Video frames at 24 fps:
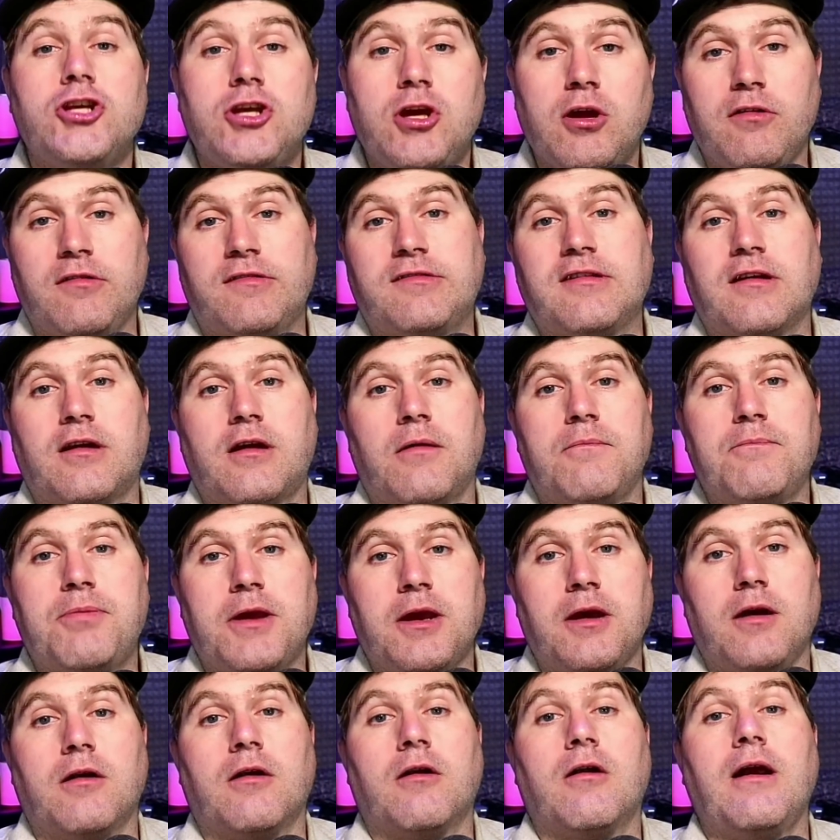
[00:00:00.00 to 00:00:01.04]
Use the
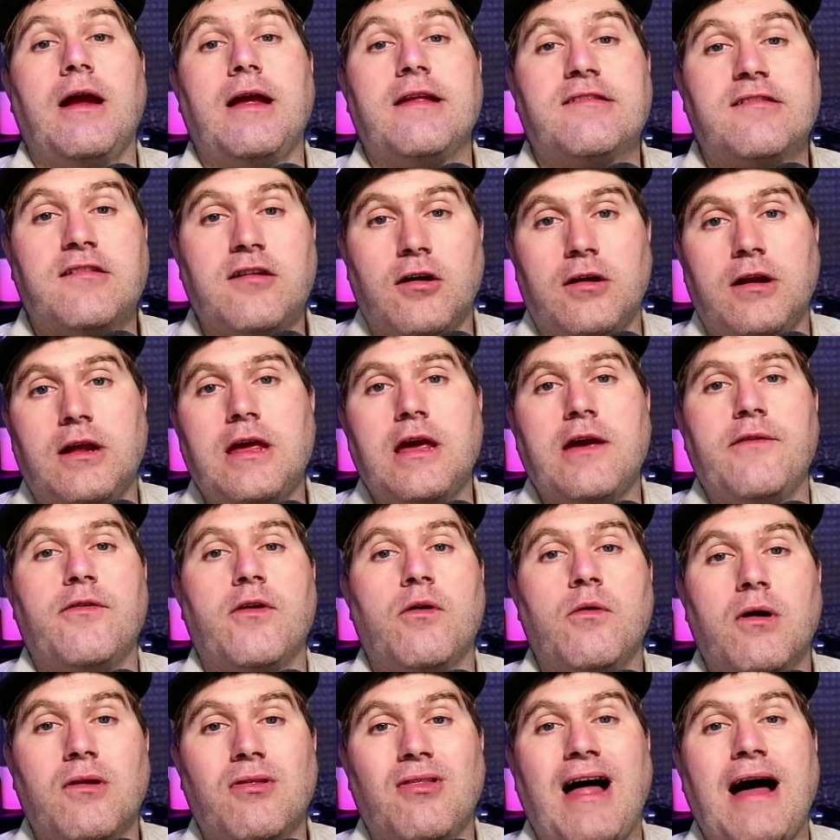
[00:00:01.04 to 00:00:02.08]
computer. It's going to give
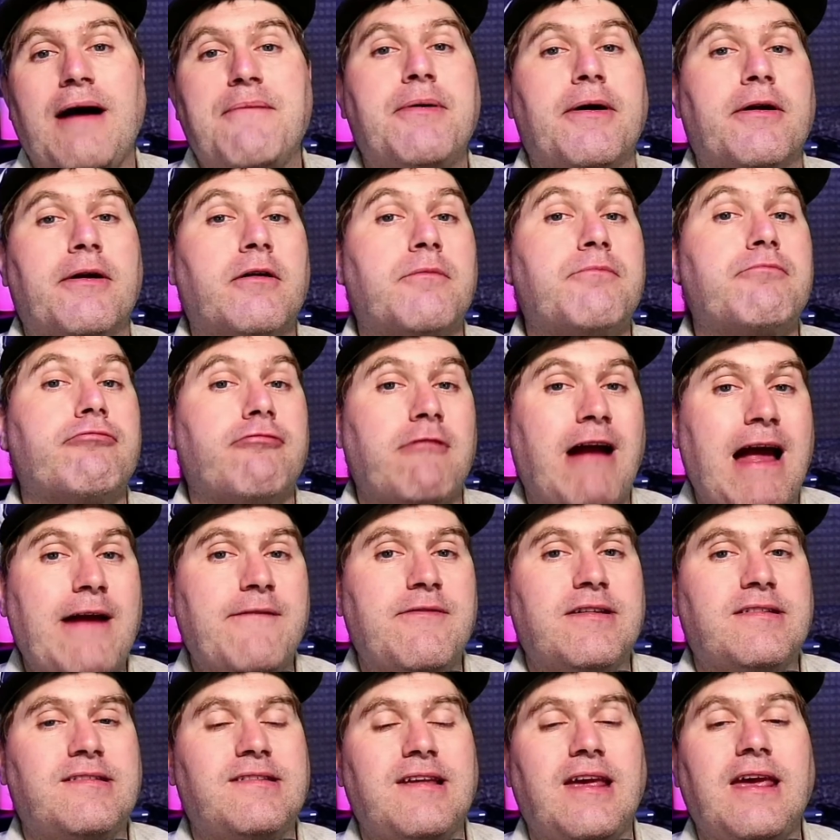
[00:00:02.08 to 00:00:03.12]
you a lot better
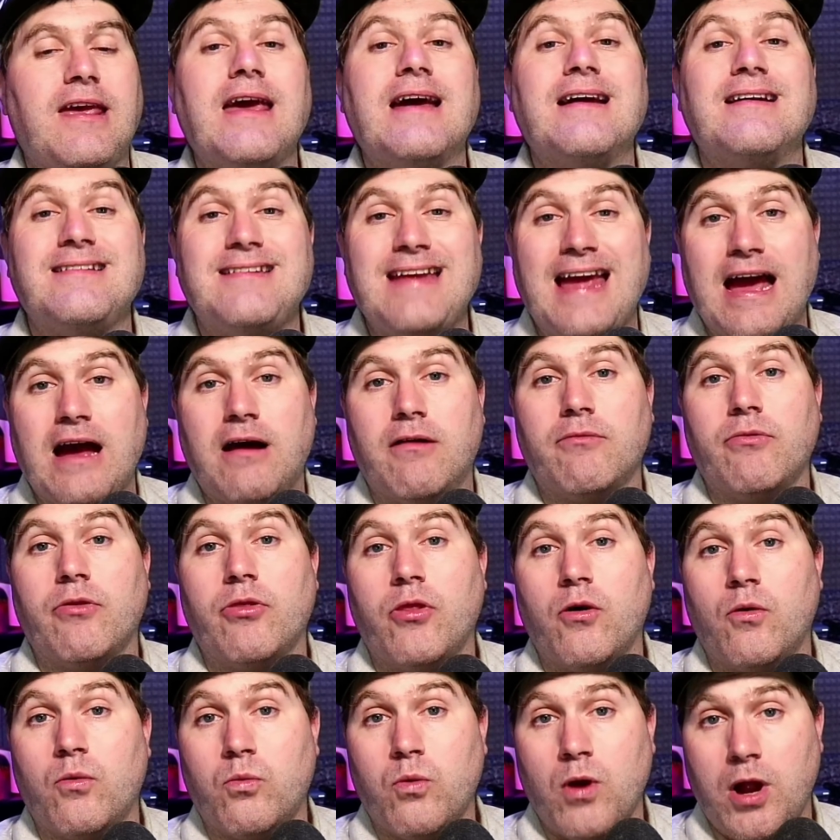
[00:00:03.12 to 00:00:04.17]
privacy
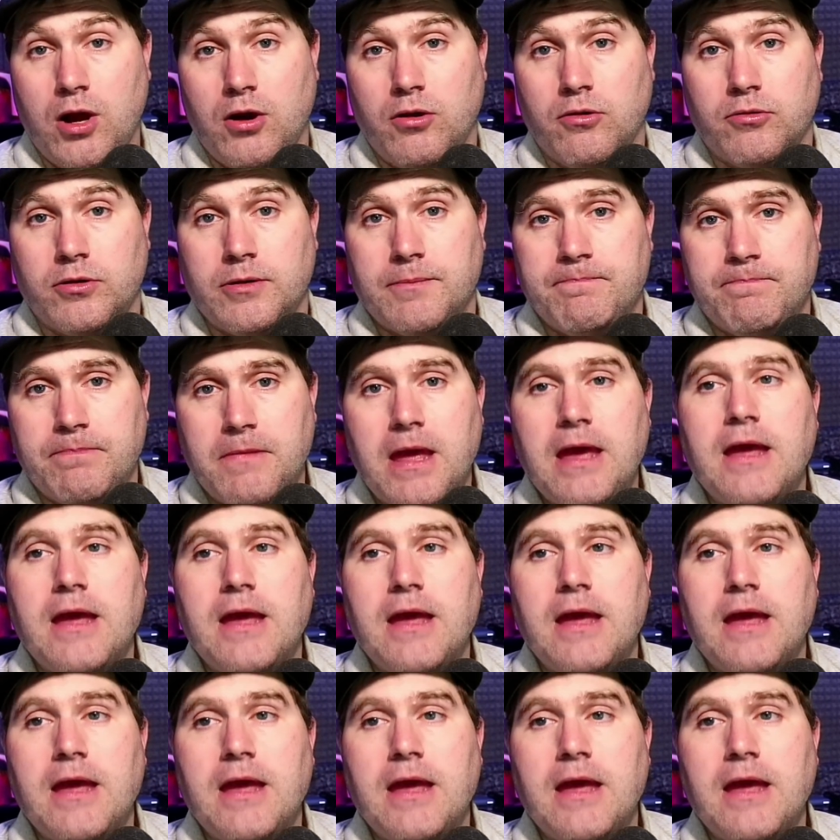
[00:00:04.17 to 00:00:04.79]
down the road.